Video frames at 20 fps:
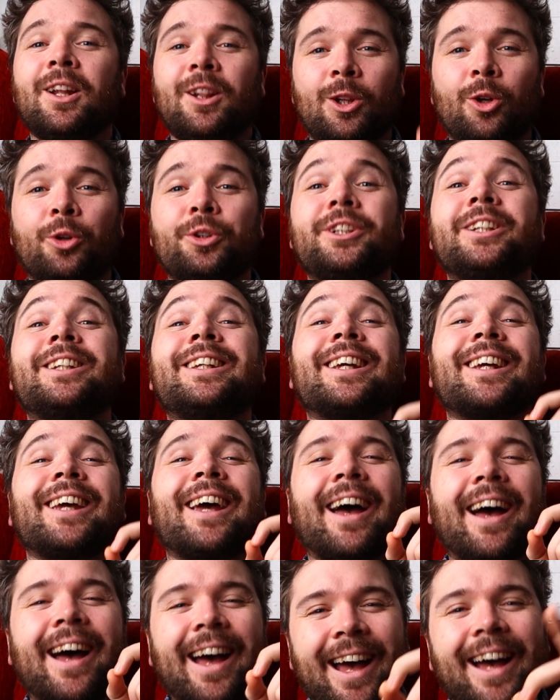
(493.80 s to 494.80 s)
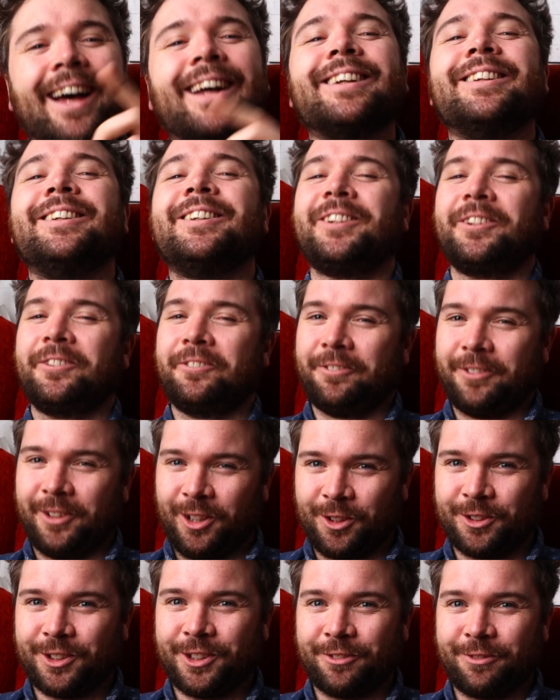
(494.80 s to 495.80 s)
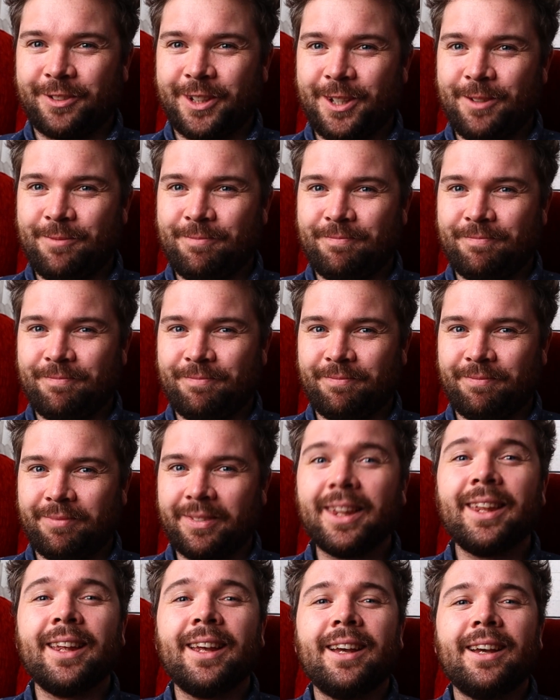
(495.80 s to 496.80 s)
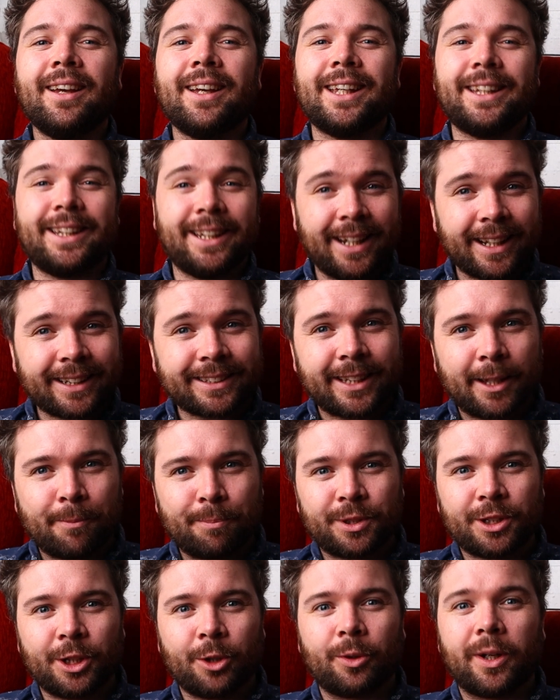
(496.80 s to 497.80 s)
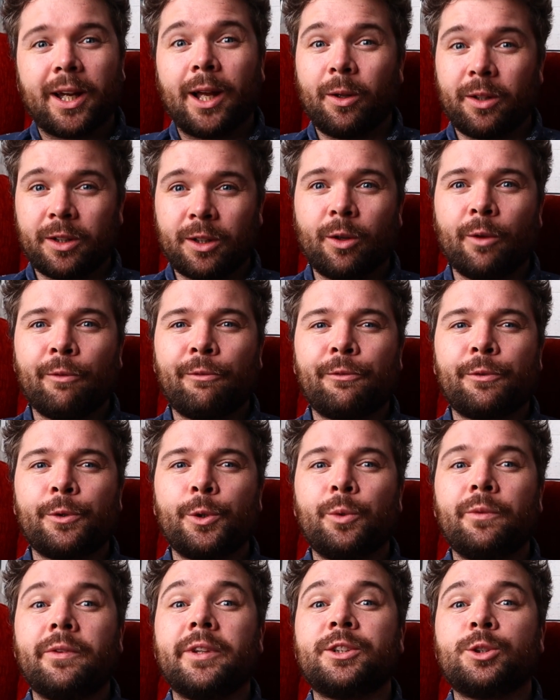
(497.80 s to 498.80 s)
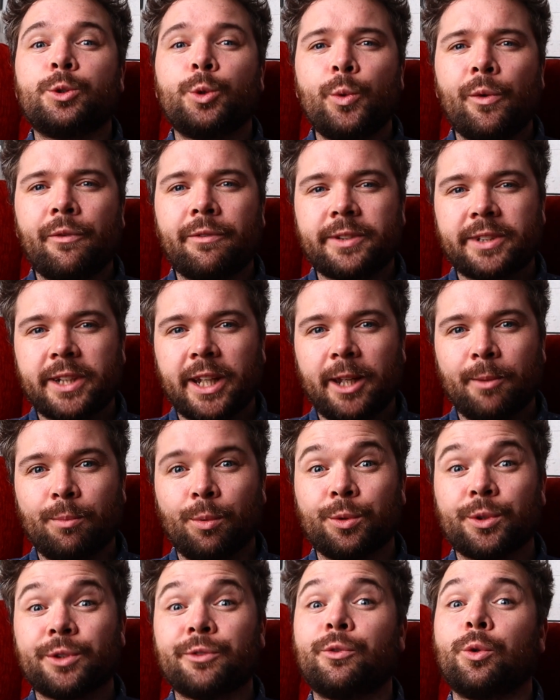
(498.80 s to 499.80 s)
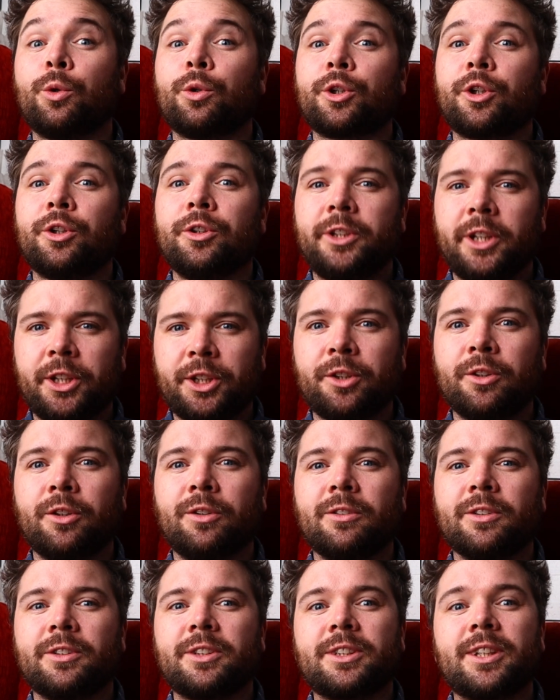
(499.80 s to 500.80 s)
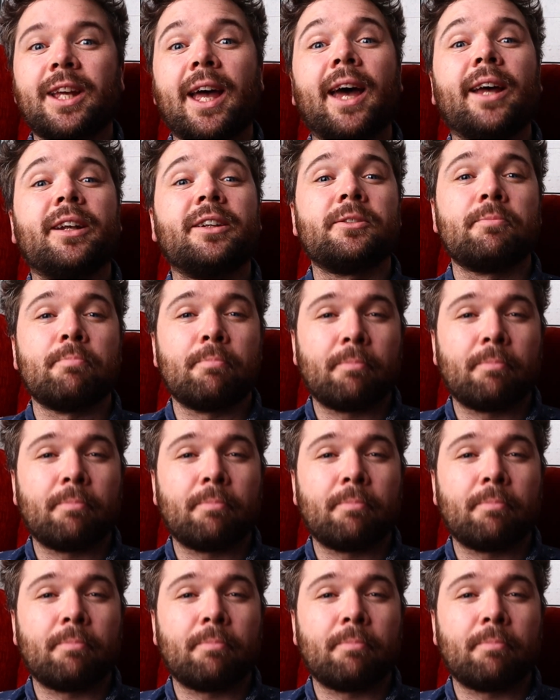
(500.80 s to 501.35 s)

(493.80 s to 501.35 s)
Logic and philosophy. In the next episode, I'll go through the truth tables for conditionals and